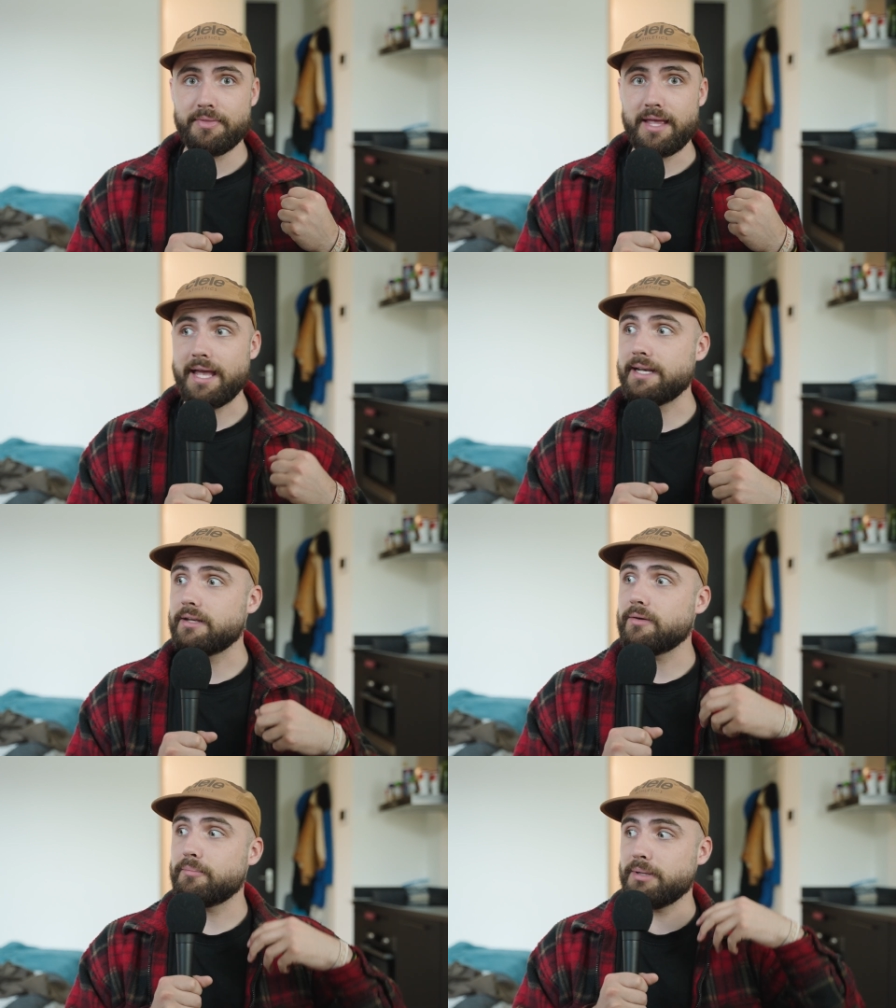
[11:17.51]

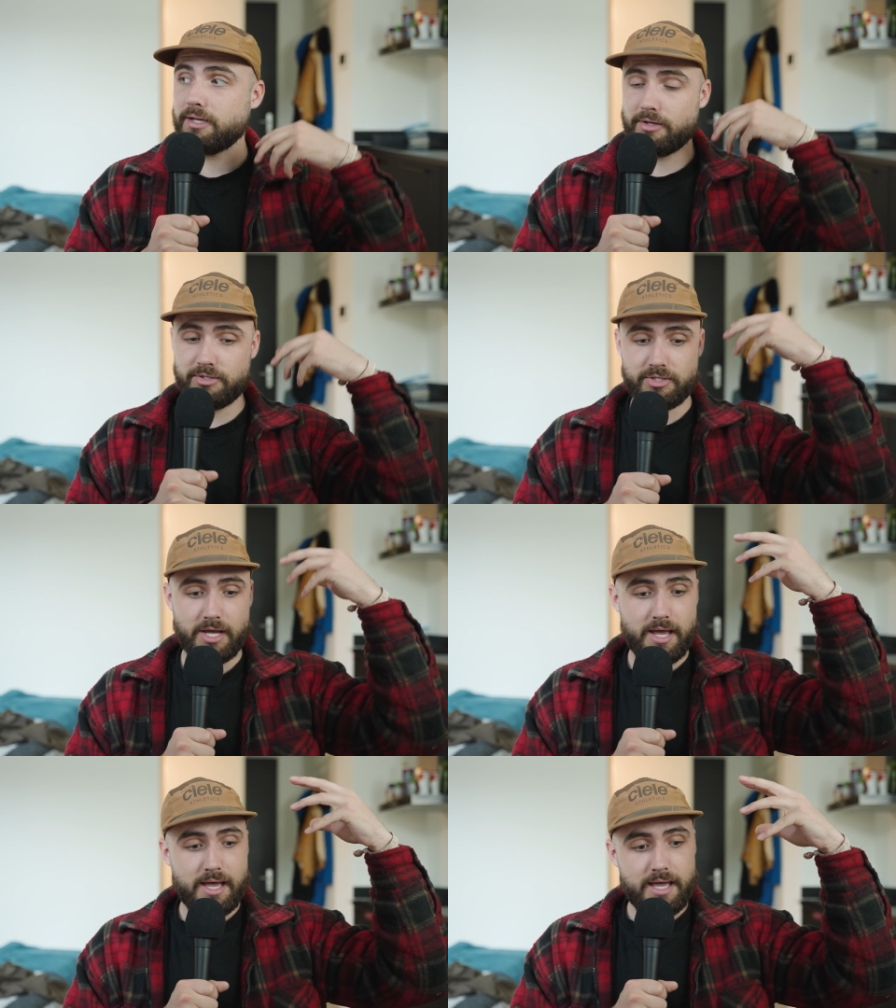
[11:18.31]
And because
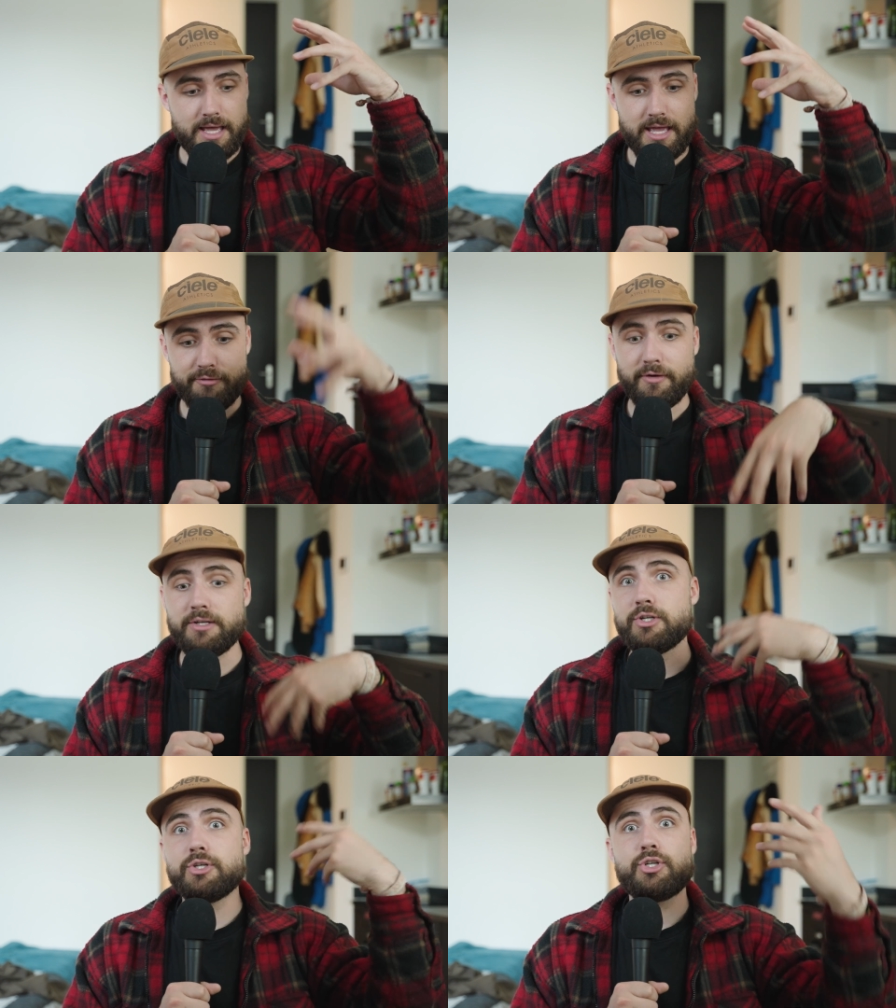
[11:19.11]
if I
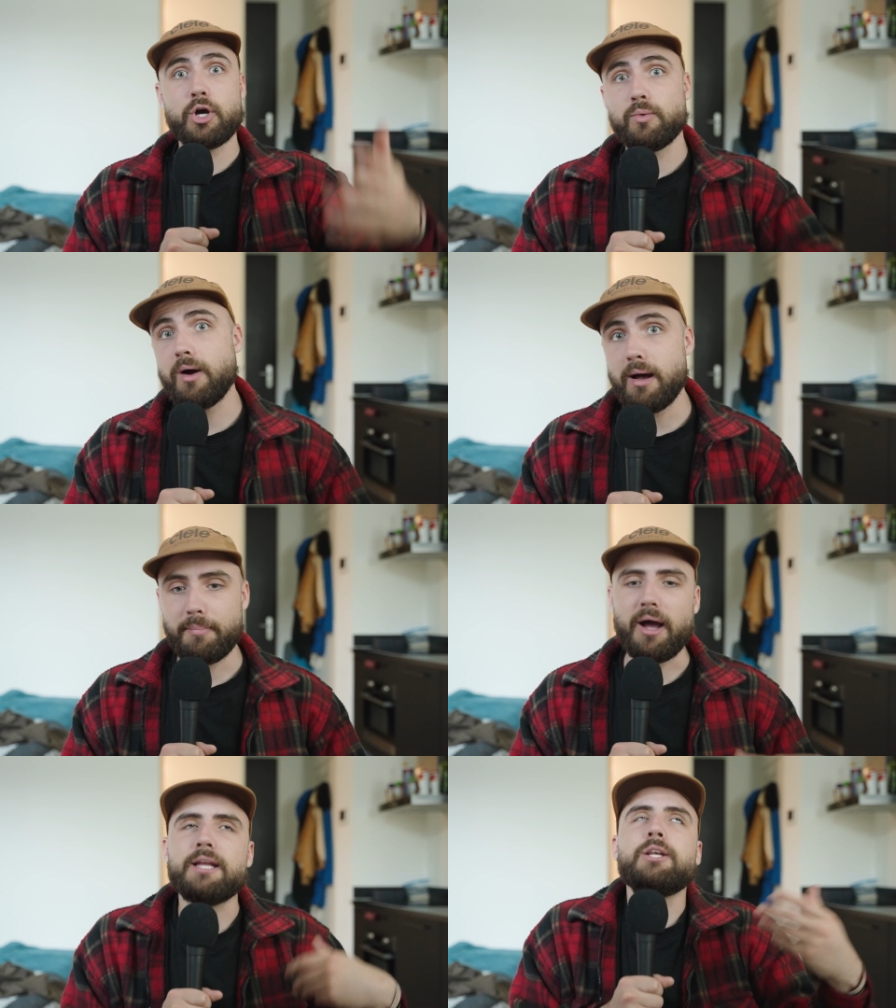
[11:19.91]
just show up,
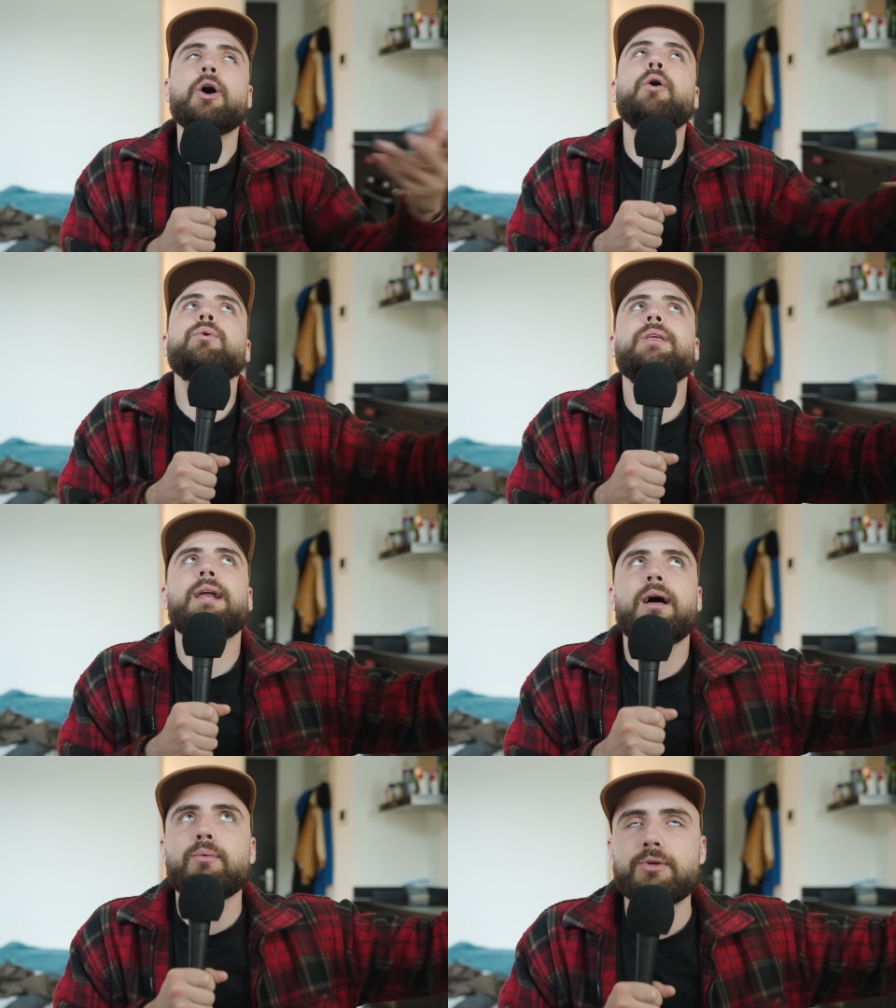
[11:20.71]
I know that
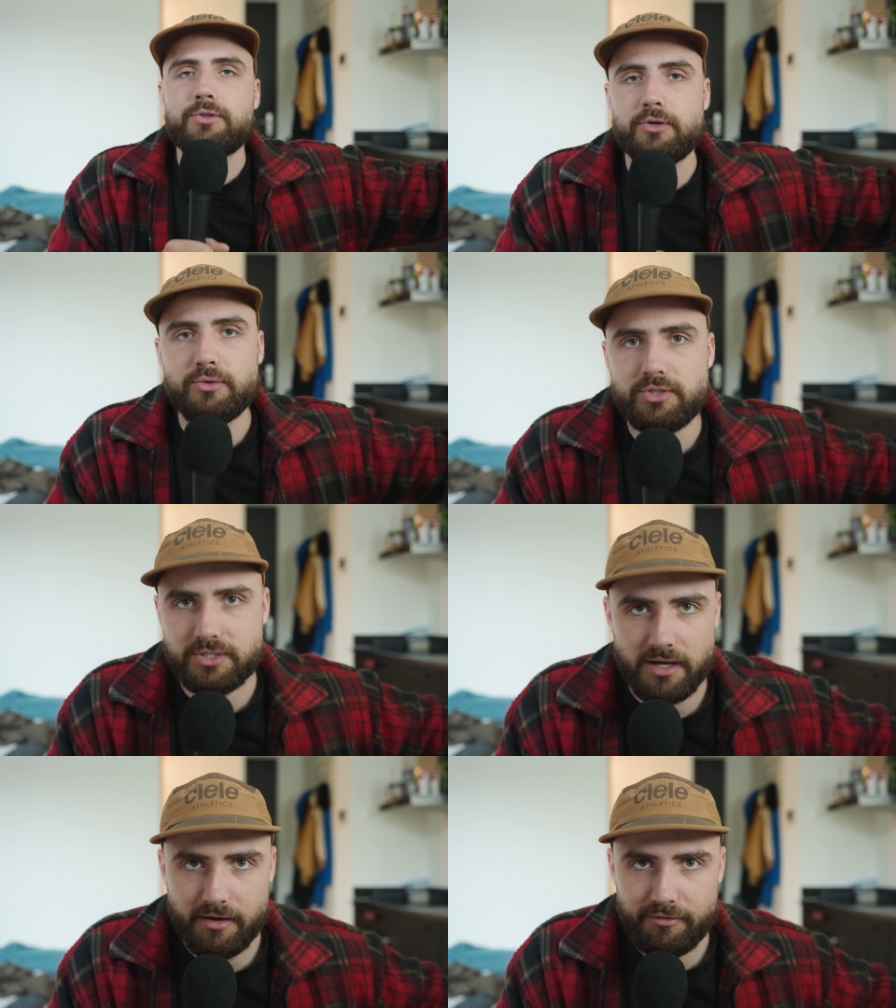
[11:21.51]
I will do
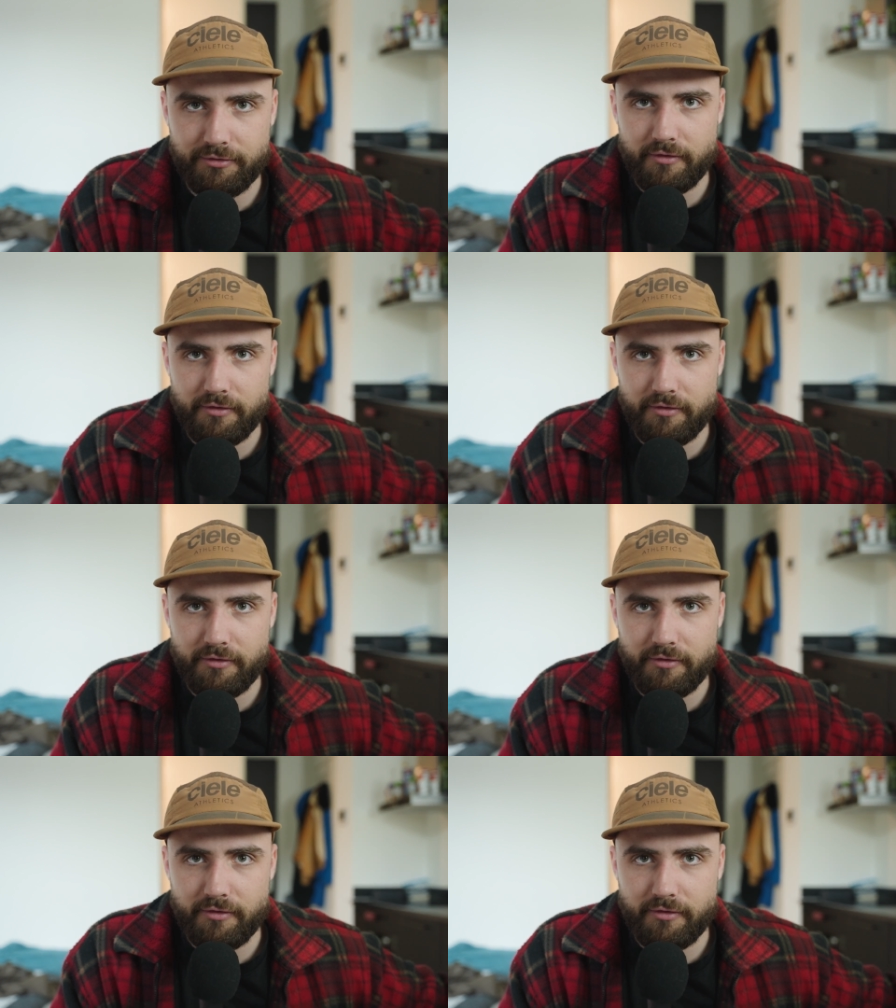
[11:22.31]
stuff